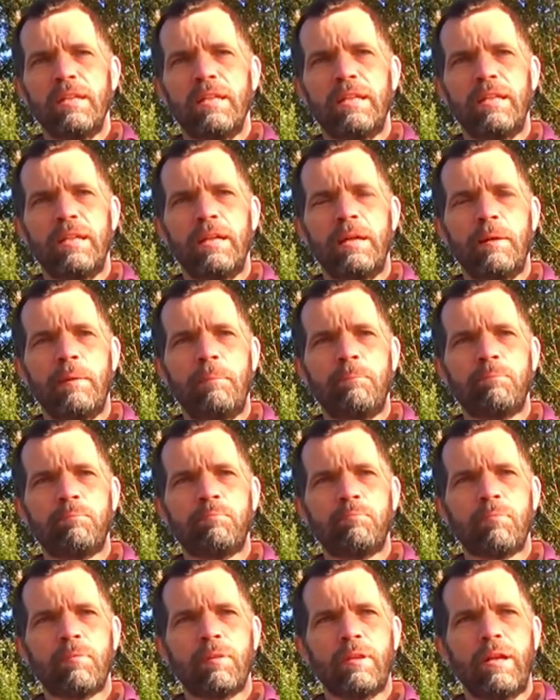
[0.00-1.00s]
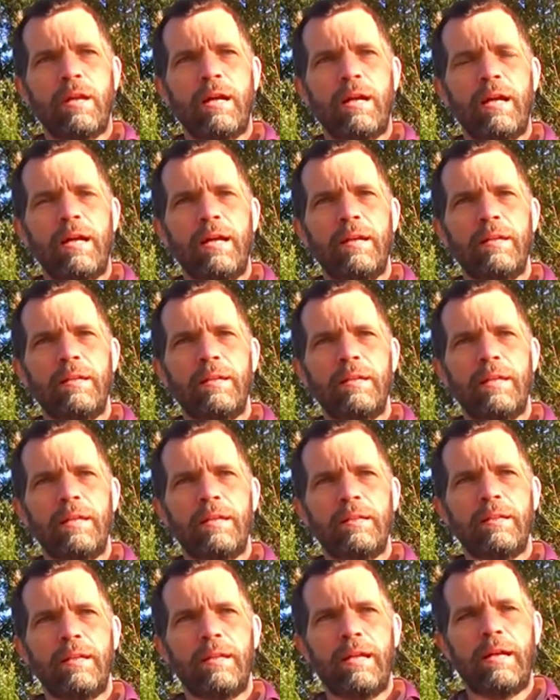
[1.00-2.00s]

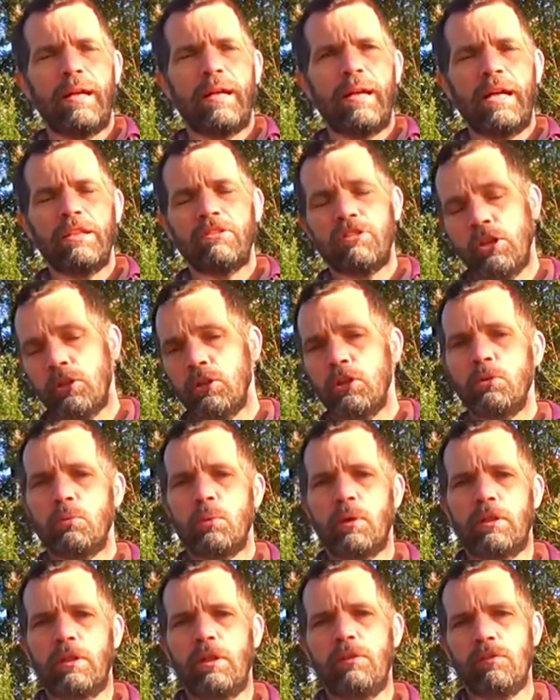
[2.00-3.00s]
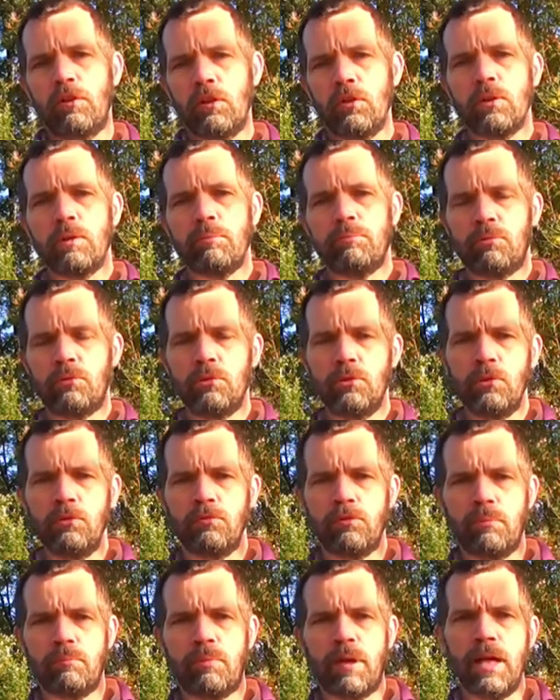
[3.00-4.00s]
I tell you what, if you can prove
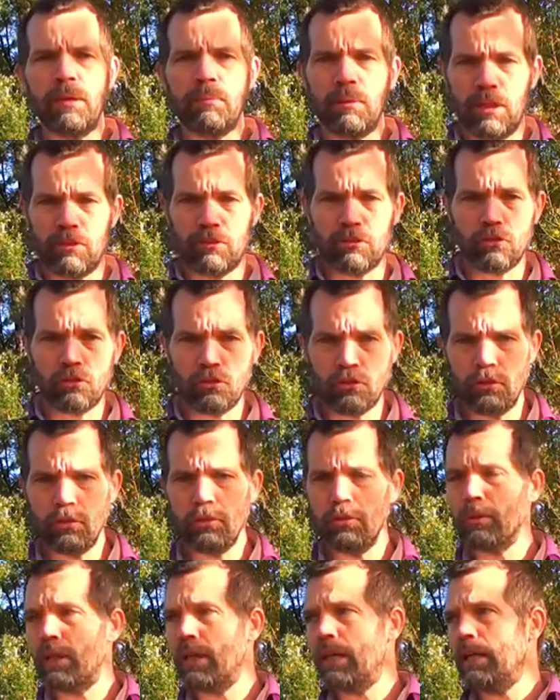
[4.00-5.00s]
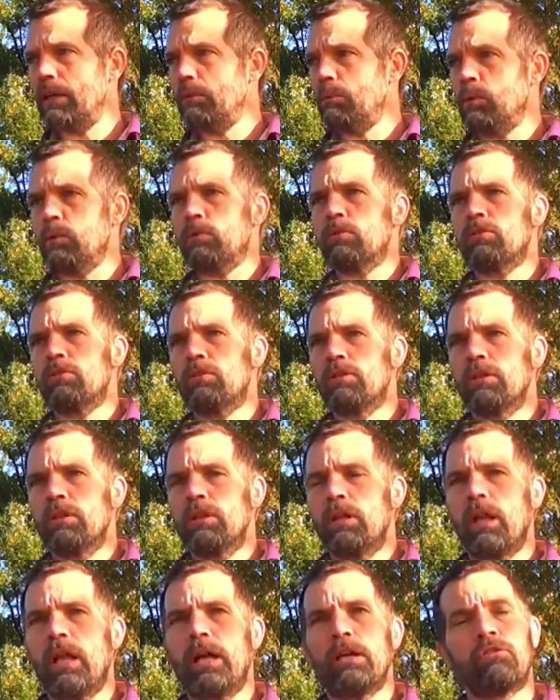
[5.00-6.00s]
the Bible is true, I would
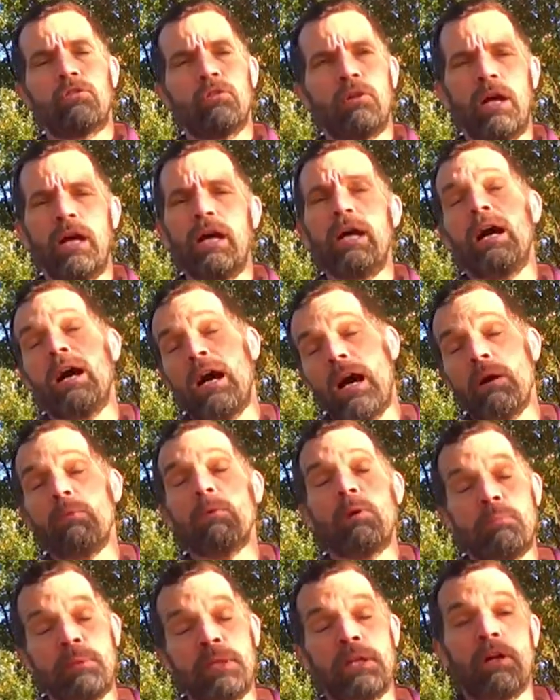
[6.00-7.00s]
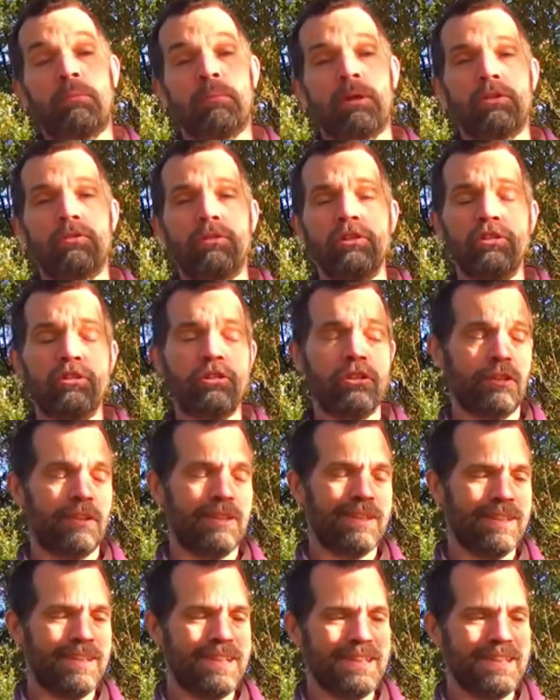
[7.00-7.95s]
like to, I will become a Christian.